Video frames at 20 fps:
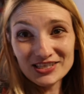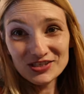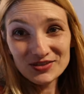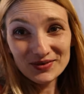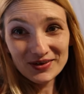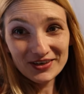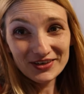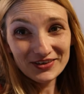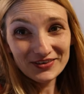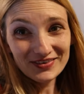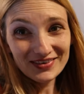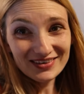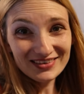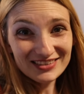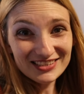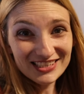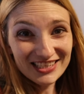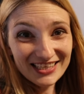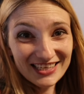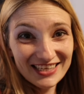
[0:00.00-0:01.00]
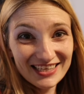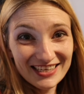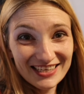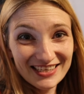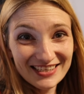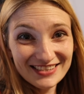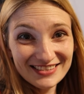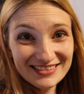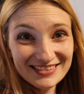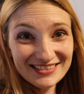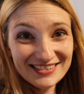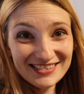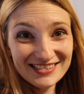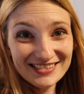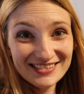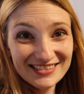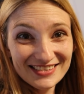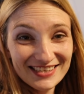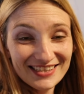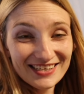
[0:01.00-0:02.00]
to our new little
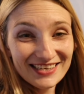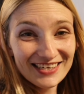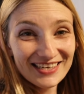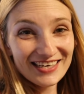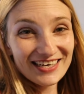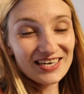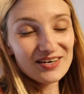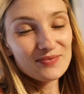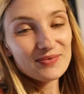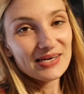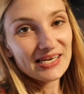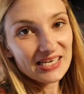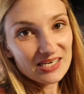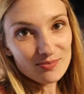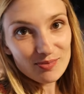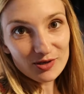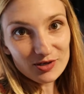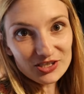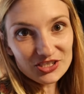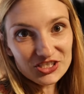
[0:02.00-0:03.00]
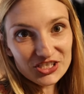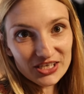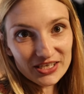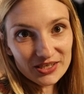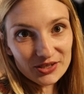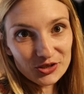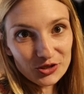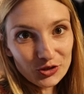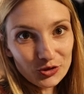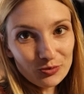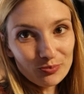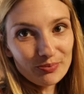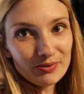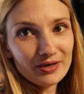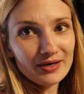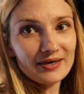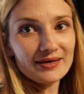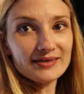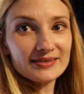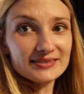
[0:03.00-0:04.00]
chickens. We need to build a chicken coop
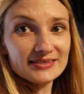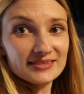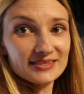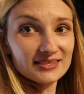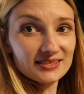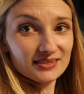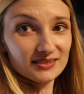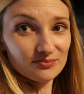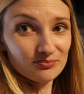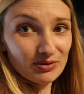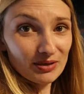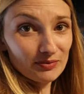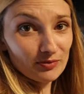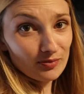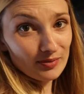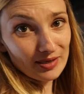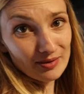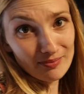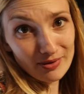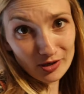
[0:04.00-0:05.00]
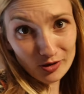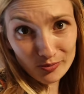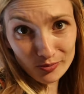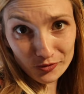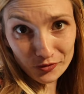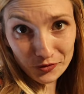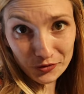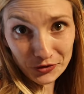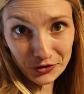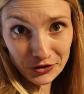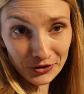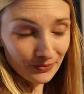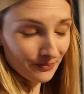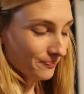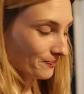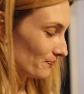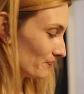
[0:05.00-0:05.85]
and probably a better brooder.